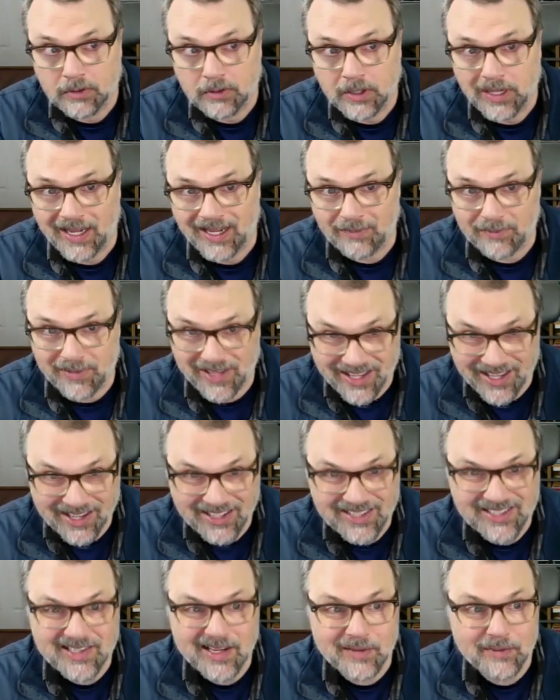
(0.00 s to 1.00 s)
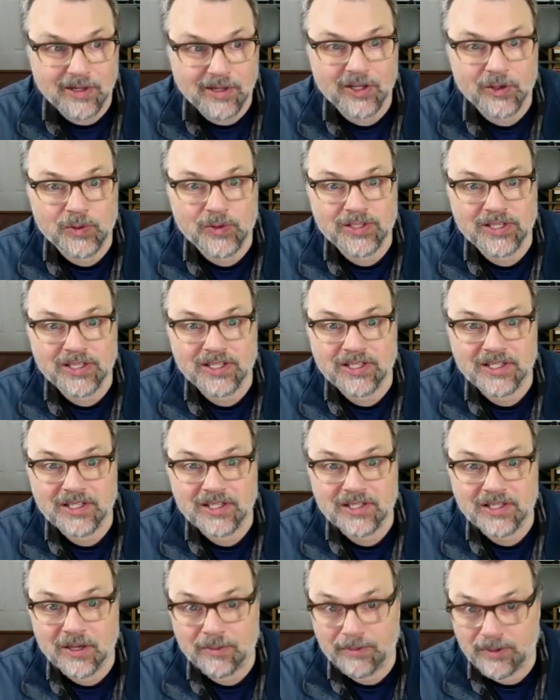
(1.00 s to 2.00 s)
And because W is a
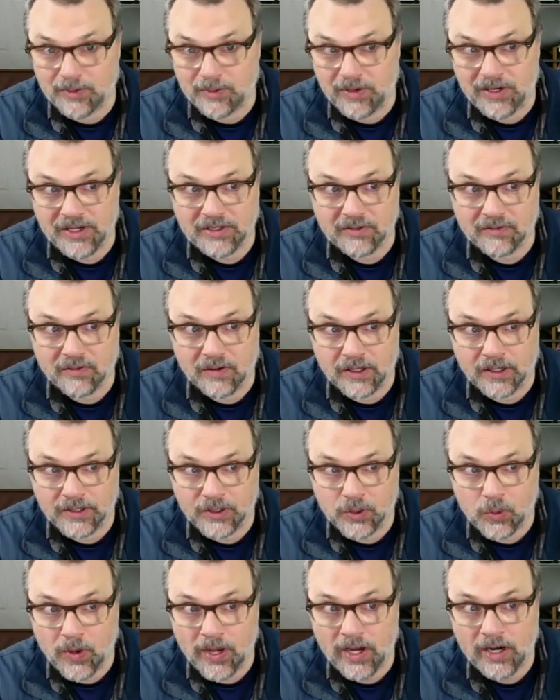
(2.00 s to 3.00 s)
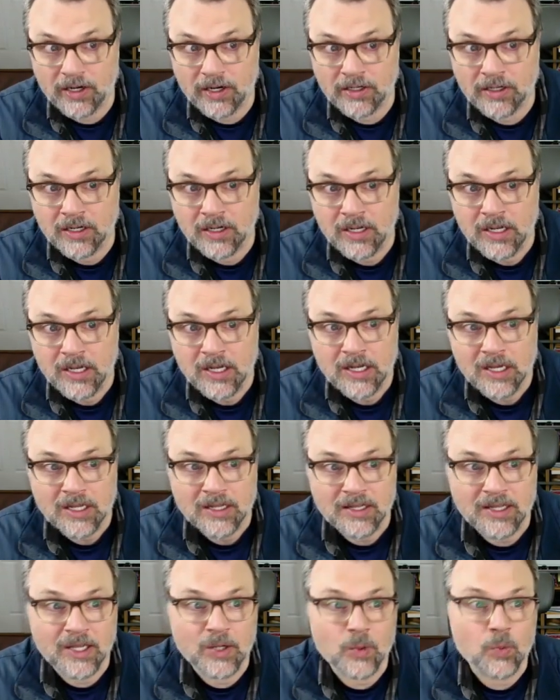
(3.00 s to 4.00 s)
subspace of R squared,
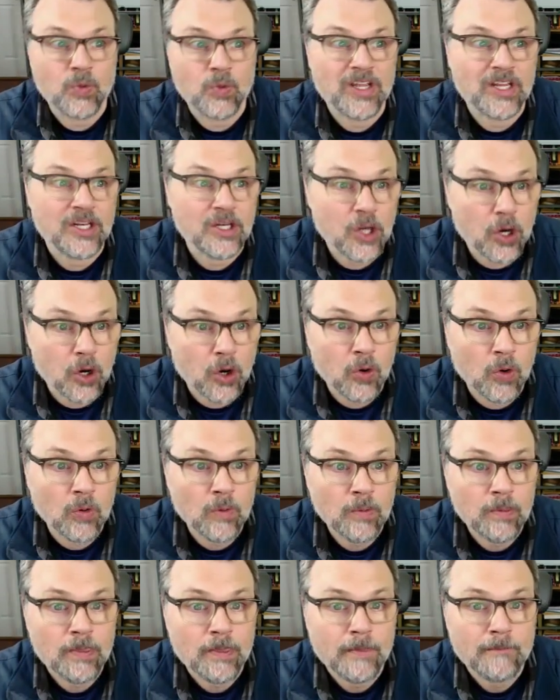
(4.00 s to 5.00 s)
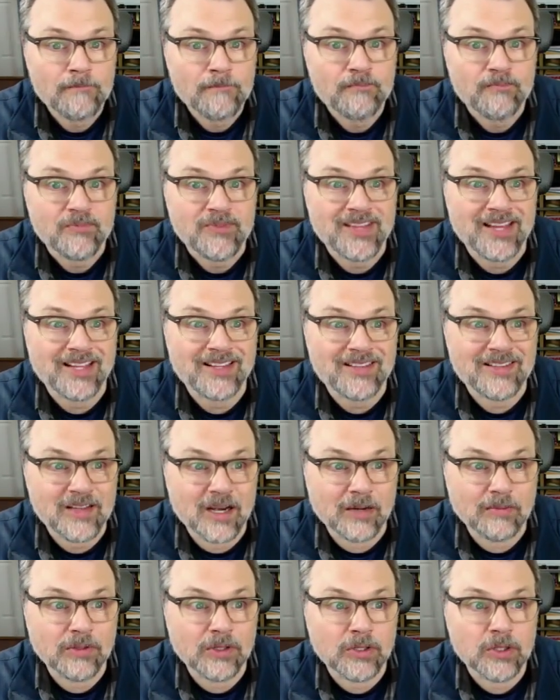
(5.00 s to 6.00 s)
then we know that
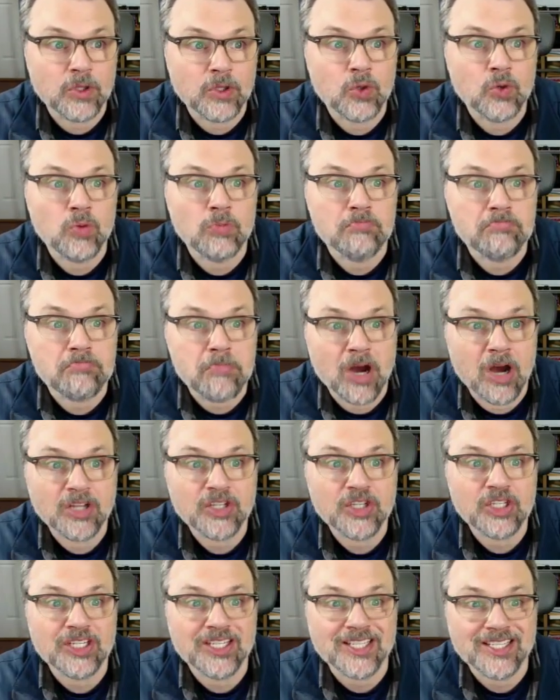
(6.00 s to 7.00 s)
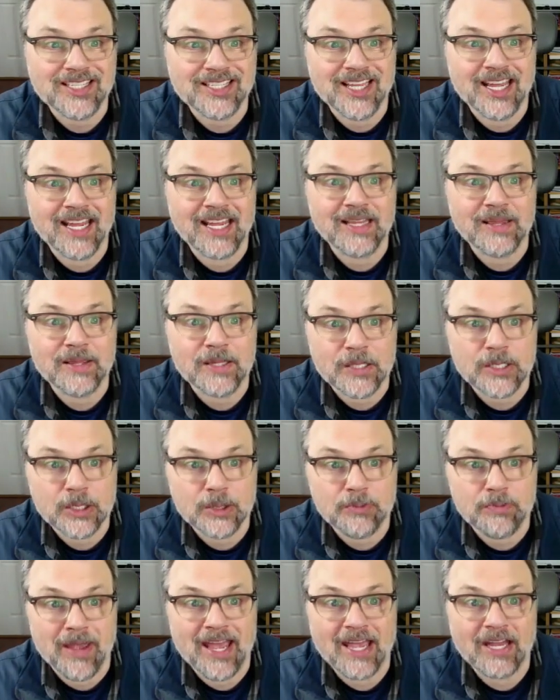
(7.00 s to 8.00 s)
W must contain the
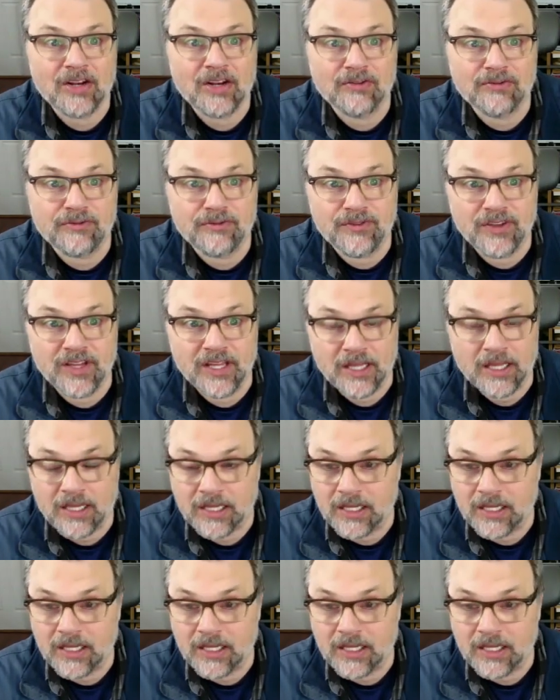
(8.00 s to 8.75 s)
span of V,